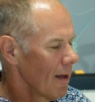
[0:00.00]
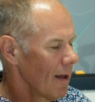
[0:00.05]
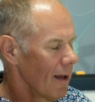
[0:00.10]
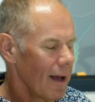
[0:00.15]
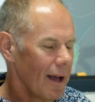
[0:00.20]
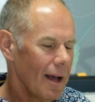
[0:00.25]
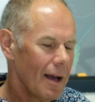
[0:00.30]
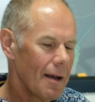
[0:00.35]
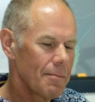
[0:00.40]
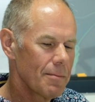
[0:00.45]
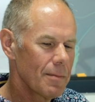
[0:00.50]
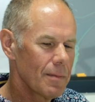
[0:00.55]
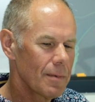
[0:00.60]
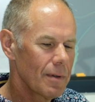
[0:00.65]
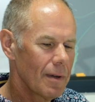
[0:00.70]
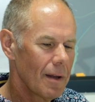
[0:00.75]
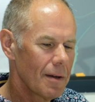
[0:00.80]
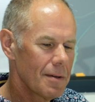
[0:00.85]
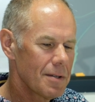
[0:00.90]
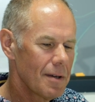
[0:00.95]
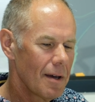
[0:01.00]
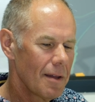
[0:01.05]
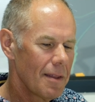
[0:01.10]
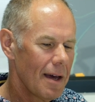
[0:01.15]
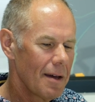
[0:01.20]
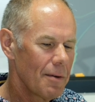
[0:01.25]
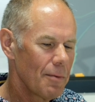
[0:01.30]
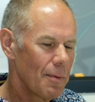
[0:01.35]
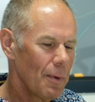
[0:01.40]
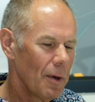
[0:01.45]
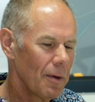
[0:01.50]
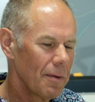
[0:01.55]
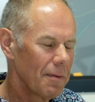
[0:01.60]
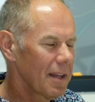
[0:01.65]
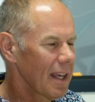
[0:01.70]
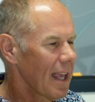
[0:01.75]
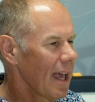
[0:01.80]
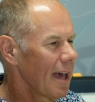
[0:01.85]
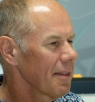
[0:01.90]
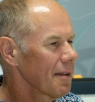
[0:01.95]
So they removed
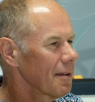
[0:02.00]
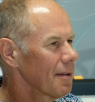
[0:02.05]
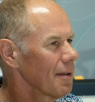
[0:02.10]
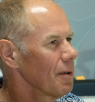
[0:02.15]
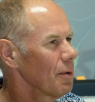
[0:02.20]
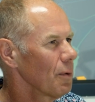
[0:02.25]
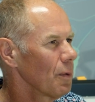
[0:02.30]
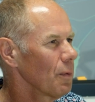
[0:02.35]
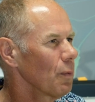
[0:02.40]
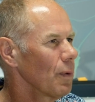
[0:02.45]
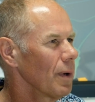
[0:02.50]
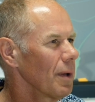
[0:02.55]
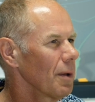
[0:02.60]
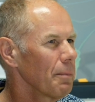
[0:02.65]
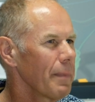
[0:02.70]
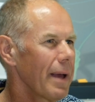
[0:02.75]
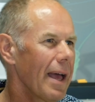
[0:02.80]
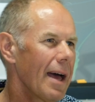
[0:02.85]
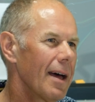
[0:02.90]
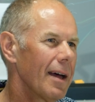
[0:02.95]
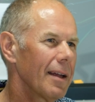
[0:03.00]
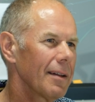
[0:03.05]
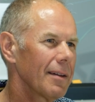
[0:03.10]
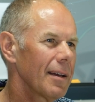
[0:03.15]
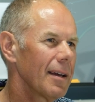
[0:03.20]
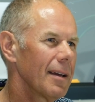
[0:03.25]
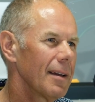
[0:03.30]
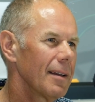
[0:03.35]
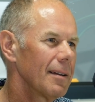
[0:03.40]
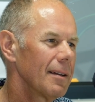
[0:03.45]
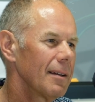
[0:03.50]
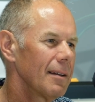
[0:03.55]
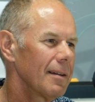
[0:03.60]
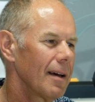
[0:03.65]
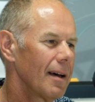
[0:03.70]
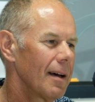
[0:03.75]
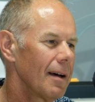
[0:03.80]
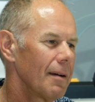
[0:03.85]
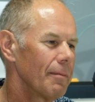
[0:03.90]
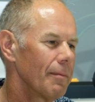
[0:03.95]
the catheter, wheeled me out, and,
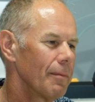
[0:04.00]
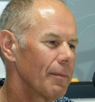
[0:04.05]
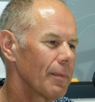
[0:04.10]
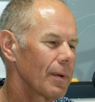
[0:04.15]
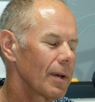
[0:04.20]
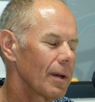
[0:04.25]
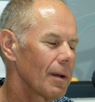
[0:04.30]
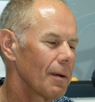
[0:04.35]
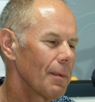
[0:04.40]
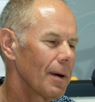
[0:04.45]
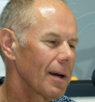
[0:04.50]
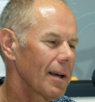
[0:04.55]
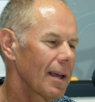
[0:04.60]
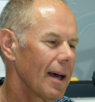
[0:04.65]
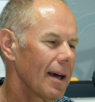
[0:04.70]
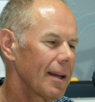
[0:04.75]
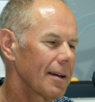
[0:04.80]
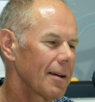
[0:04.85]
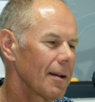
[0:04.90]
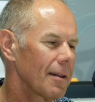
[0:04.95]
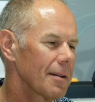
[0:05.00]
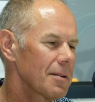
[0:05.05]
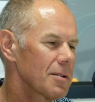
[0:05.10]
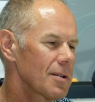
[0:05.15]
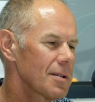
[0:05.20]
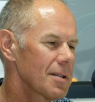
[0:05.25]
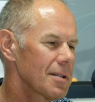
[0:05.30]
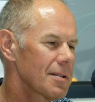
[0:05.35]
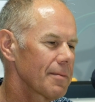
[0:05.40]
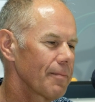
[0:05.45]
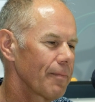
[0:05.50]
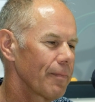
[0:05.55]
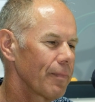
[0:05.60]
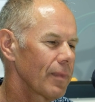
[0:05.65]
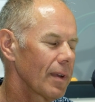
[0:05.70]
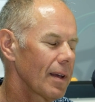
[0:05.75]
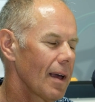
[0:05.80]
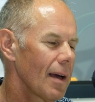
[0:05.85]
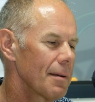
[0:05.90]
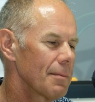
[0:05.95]
my cardiologist
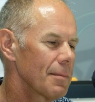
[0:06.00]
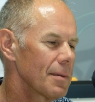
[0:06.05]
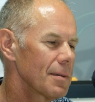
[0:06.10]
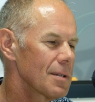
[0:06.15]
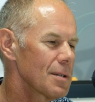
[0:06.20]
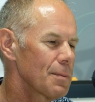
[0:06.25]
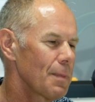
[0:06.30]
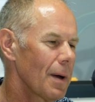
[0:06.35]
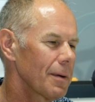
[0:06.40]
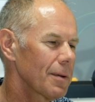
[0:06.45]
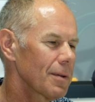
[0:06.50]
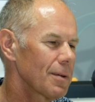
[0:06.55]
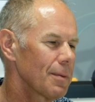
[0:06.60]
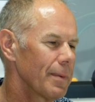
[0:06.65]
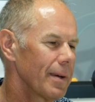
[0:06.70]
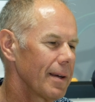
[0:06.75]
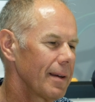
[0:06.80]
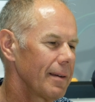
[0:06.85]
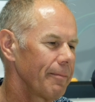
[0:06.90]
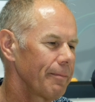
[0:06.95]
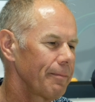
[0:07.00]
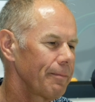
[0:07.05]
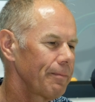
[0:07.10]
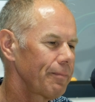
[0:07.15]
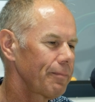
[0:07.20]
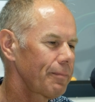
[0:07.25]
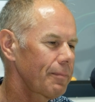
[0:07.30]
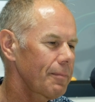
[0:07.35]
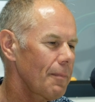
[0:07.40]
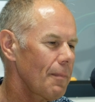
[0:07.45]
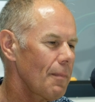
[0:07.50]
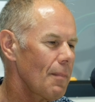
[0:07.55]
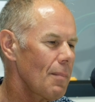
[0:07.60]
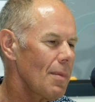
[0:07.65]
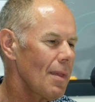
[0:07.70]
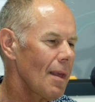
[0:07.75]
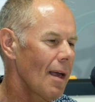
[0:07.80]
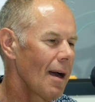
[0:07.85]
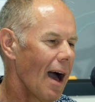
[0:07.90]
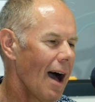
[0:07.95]
came and spoke to me
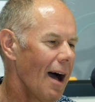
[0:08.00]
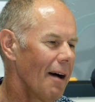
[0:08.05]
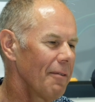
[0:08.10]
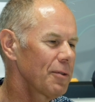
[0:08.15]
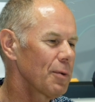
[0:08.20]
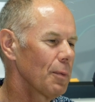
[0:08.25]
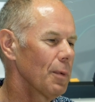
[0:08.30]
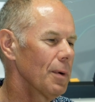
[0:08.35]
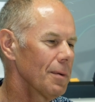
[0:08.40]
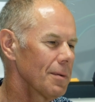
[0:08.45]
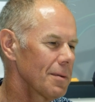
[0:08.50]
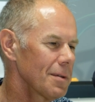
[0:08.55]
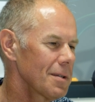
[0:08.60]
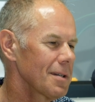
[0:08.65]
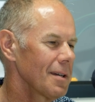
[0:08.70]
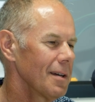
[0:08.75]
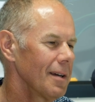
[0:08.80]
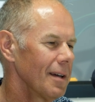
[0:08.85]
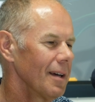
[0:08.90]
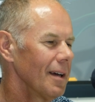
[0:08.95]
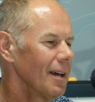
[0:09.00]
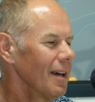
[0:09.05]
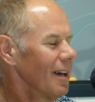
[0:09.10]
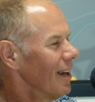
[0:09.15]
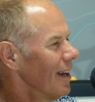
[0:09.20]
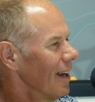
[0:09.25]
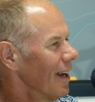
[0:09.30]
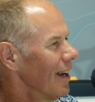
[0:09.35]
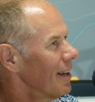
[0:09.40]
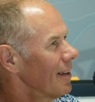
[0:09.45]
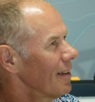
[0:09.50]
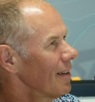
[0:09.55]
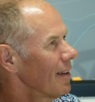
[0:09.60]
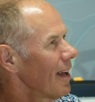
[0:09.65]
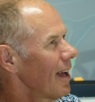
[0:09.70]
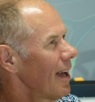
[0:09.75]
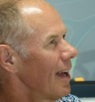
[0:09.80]
afterwards and